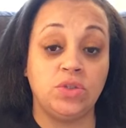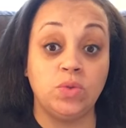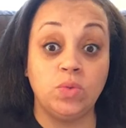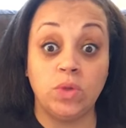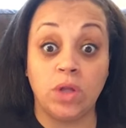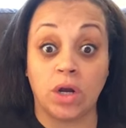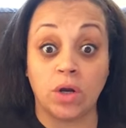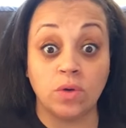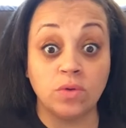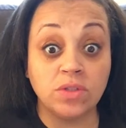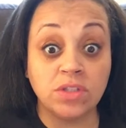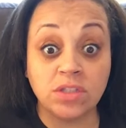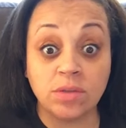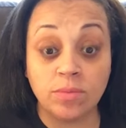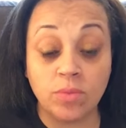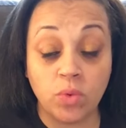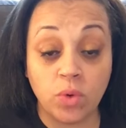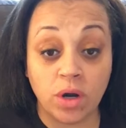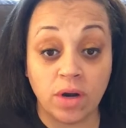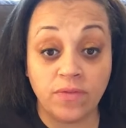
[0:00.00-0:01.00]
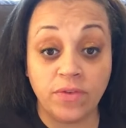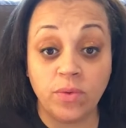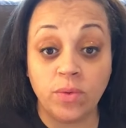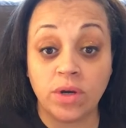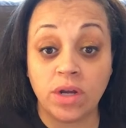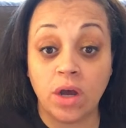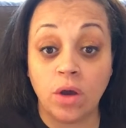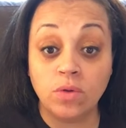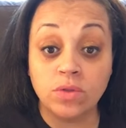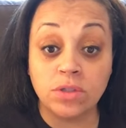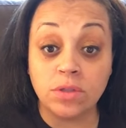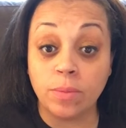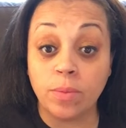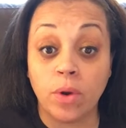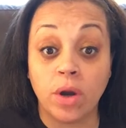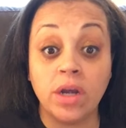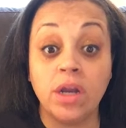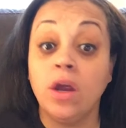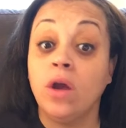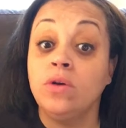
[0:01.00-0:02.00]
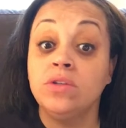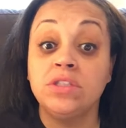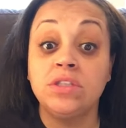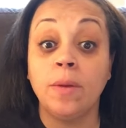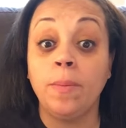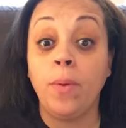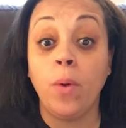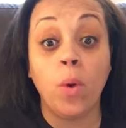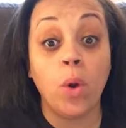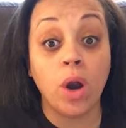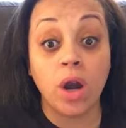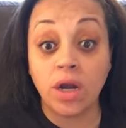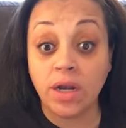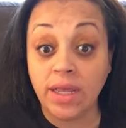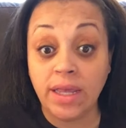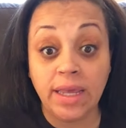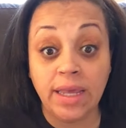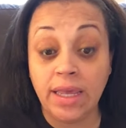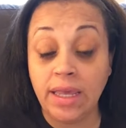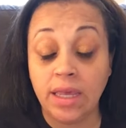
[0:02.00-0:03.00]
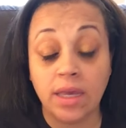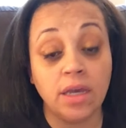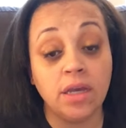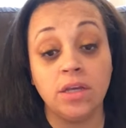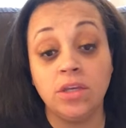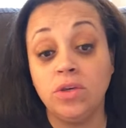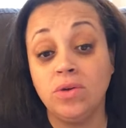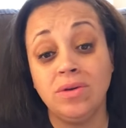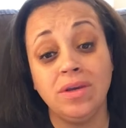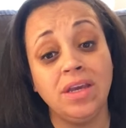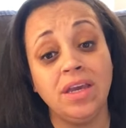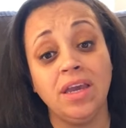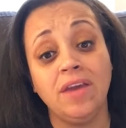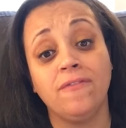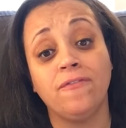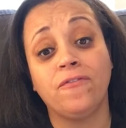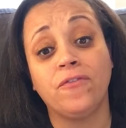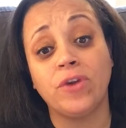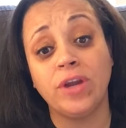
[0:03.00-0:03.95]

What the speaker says: to learn some more, if you want to host a party, you can get